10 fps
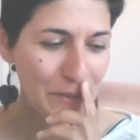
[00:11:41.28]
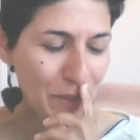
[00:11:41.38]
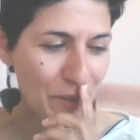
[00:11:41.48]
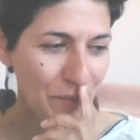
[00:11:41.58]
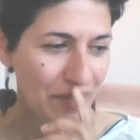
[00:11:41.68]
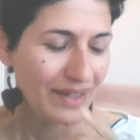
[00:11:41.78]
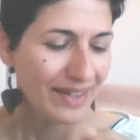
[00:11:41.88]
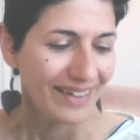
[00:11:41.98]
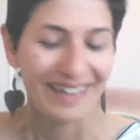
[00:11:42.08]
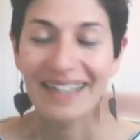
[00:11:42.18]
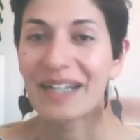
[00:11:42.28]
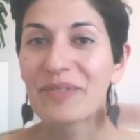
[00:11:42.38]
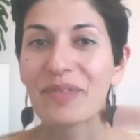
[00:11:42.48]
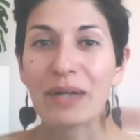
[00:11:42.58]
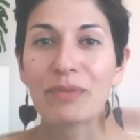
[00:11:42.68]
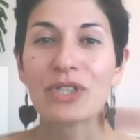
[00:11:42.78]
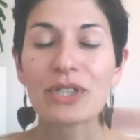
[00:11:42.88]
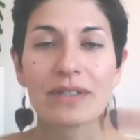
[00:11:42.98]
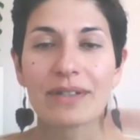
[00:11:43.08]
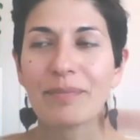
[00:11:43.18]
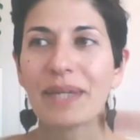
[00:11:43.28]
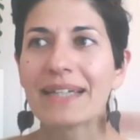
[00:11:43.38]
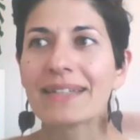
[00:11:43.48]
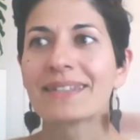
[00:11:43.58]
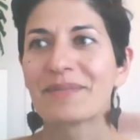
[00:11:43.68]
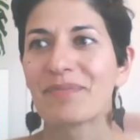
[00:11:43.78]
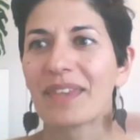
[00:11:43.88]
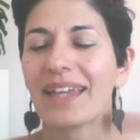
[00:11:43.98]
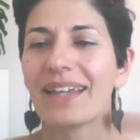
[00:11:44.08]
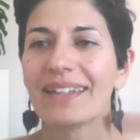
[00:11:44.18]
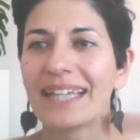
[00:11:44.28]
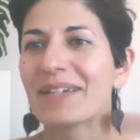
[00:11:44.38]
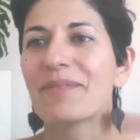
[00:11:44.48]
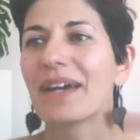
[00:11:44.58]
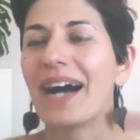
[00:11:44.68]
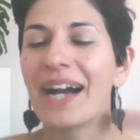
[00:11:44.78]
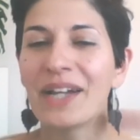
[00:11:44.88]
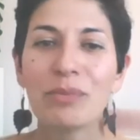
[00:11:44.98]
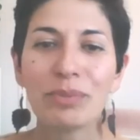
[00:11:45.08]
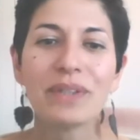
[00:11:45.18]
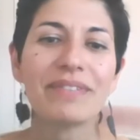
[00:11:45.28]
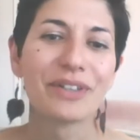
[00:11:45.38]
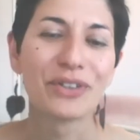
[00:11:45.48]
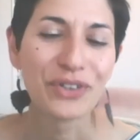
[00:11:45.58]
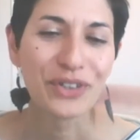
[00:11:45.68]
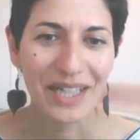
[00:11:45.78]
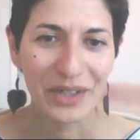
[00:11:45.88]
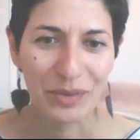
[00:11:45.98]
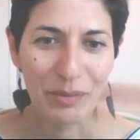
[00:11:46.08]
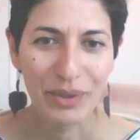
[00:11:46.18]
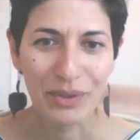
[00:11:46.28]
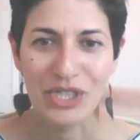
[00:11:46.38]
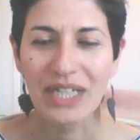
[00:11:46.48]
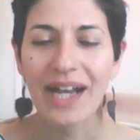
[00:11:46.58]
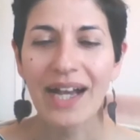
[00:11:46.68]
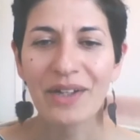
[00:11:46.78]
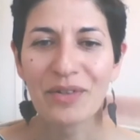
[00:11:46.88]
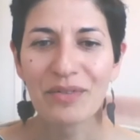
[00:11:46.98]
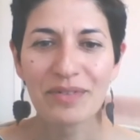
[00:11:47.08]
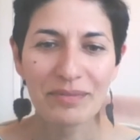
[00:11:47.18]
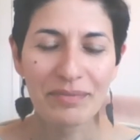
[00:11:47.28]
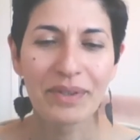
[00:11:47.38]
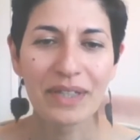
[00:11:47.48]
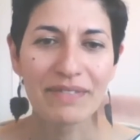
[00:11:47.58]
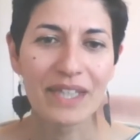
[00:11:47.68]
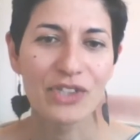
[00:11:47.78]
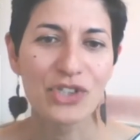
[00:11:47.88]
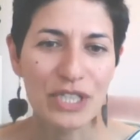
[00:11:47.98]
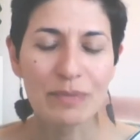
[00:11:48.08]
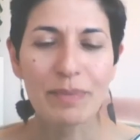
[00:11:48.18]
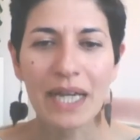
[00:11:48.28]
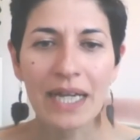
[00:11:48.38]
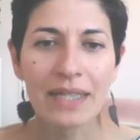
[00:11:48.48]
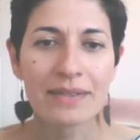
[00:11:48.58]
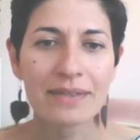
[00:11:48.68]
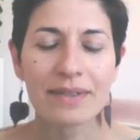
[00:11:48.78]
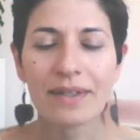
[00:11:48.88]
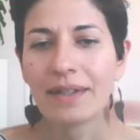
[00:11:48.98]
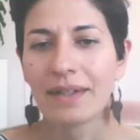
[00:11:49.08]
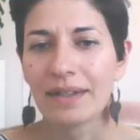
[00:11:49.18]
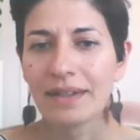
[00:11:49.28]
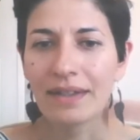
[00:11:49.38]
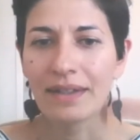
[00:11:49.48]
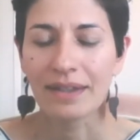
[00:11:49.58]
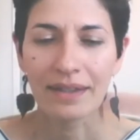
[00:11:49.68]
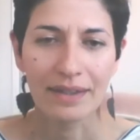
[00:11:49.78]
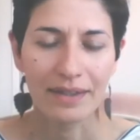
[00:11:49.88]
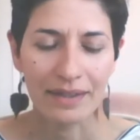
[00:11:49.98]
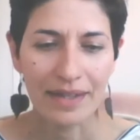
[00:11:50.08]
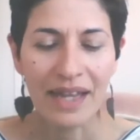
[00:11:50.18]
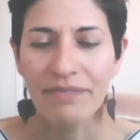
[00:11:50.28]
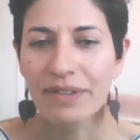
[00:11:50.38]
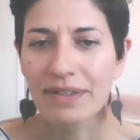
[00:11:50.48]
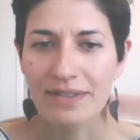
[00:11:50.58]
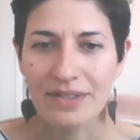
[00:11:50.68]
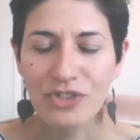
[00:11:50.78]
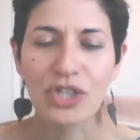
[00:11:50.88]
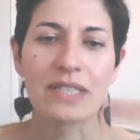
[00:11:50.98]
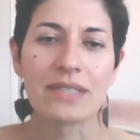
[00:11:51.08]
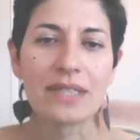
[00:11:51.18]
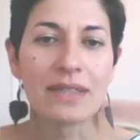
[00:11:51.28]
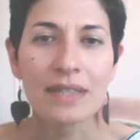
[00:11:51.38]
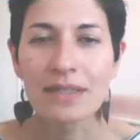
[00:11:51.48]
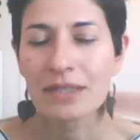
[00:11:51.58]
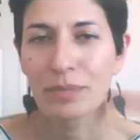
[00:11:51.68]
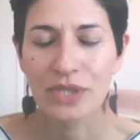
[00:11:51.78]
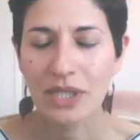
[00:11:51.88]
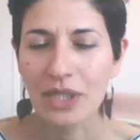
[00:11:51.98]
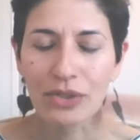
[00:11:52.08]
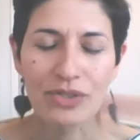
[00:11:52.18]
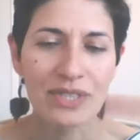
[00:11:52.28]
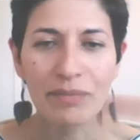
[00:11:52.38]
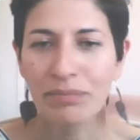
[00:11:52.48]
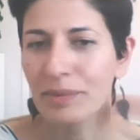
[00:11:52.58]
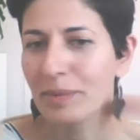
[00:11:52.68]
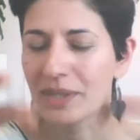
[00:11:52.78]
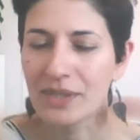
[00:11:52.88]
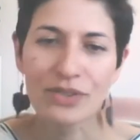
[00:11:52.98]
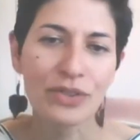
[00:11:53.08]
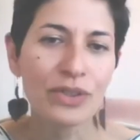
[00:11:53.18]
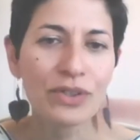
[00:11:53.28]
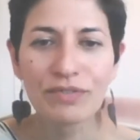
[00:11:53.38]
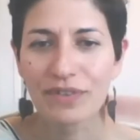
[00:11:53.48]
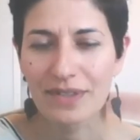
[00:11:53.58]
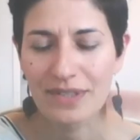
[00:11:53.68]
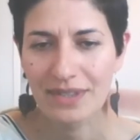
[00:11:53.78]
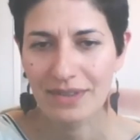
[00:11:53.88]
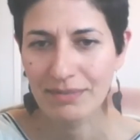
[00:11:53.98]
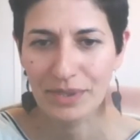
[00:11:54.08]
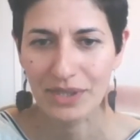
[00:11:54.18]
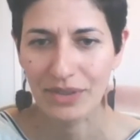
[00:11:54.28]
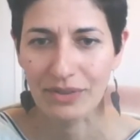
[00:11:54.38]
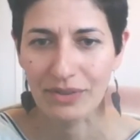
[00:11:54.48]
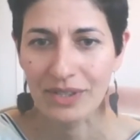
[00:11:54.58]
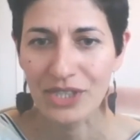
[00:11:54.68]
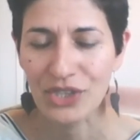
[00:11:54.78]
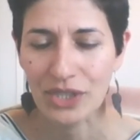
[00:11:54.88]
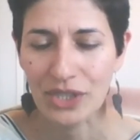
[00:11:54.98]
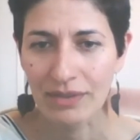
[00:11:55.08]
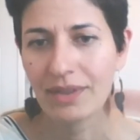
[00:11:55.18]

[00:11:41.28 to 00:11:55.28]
so I would, because I don't believe in a cookie cutter approach. And I don't believe that just because the evidence suggests that this particular supplement is good for this particular condition,